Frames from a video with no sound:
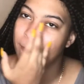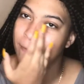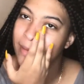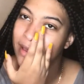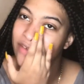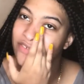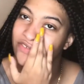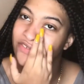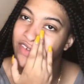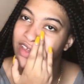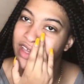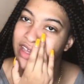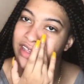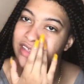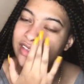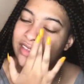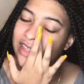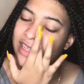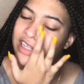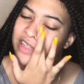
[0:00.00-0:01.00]
my
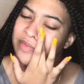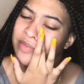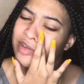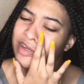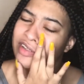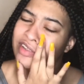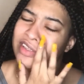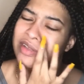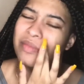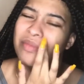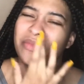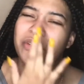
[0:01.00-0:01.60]
face, I need to put on some